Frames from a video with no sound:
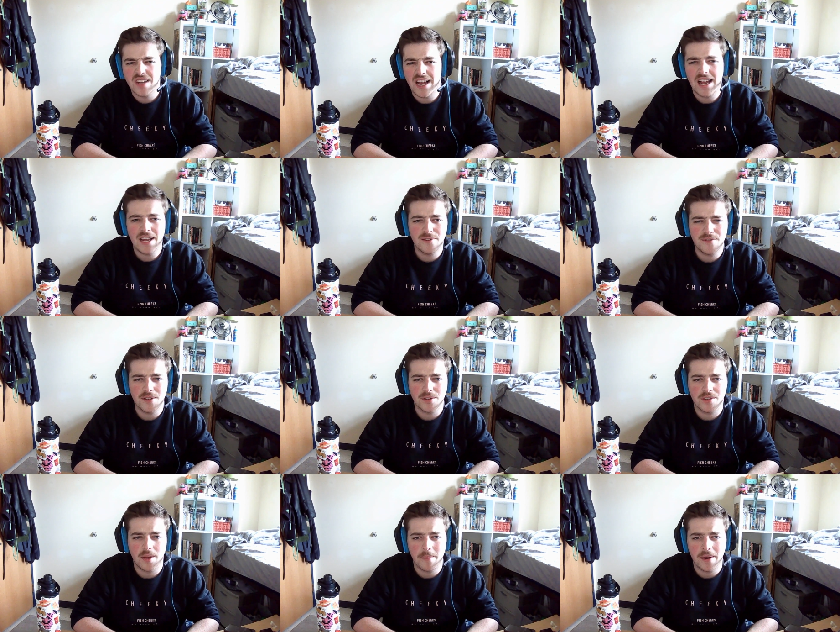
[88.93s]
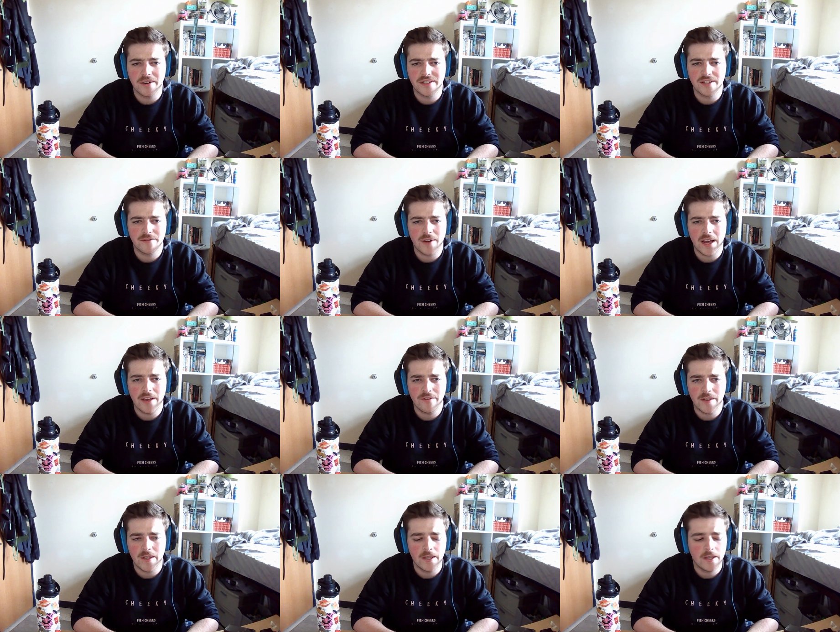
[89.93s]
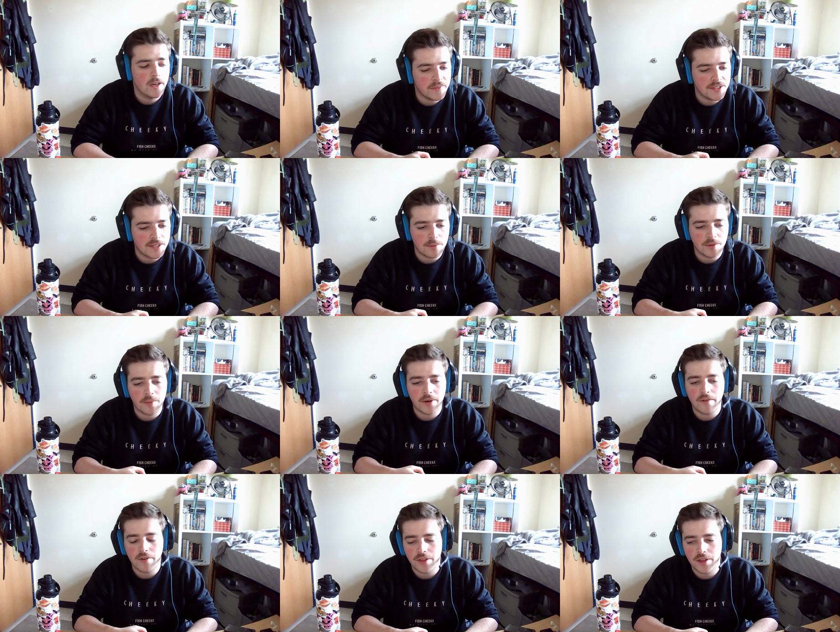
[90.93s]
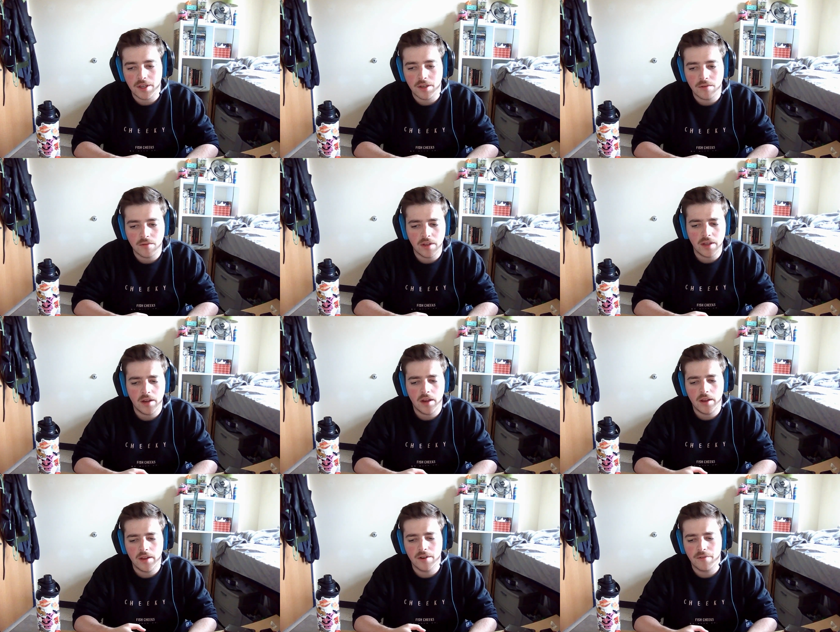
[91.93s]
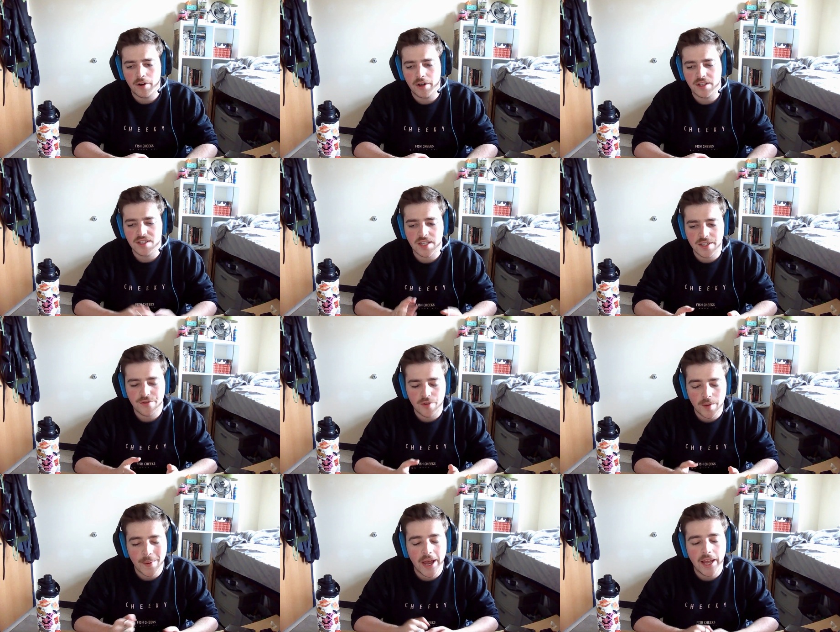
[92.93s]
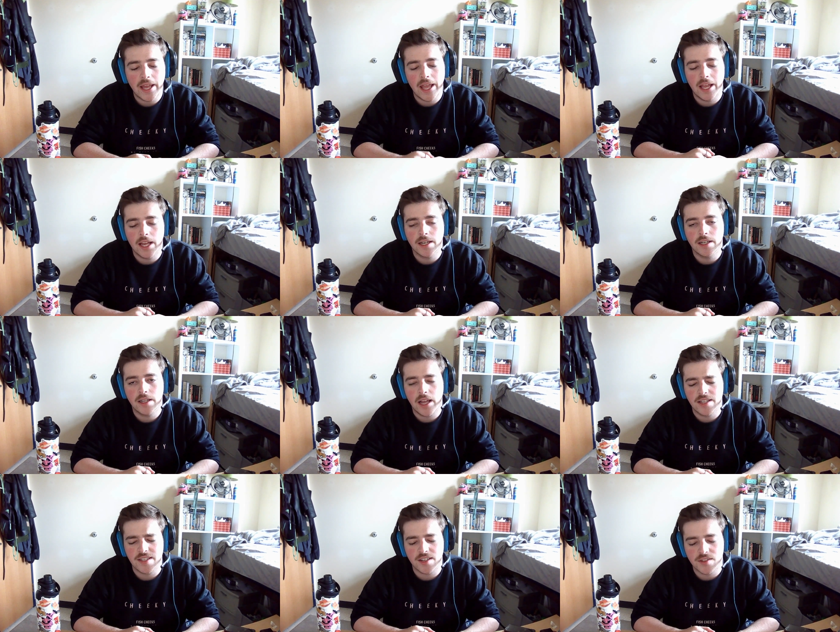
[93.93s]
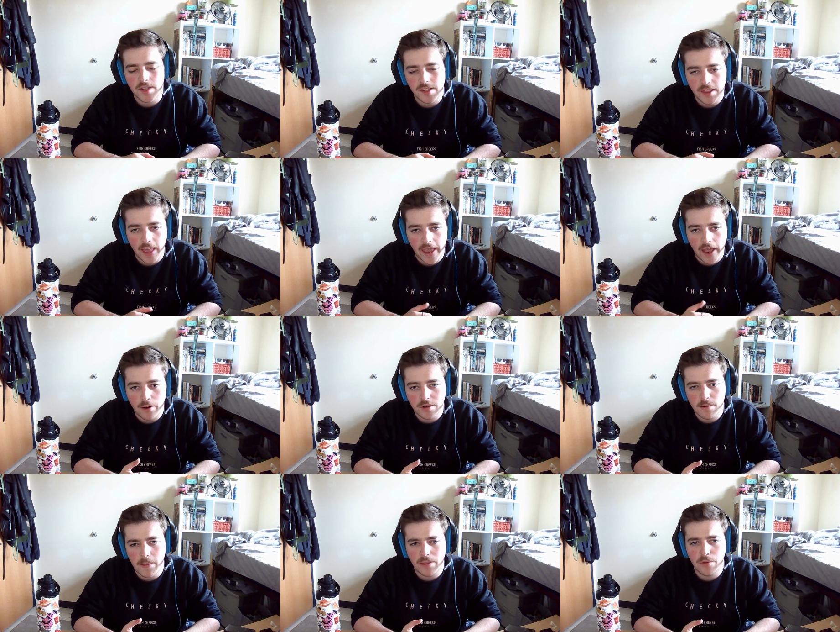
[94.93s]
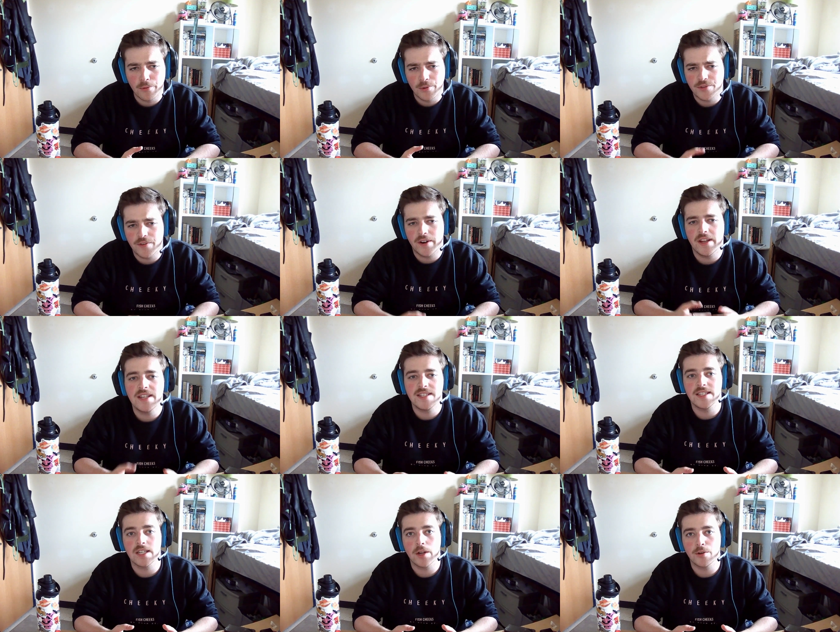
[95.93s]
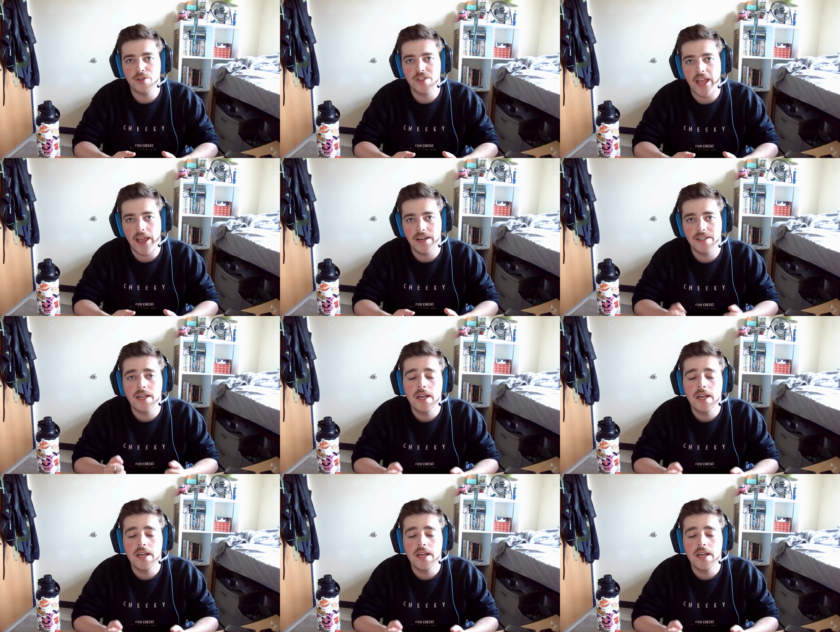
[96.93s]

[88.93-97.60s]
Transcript: I feel compared to 5e. It's able to put everything in a very concise format and has excellent layout to make the rules very easy to understand.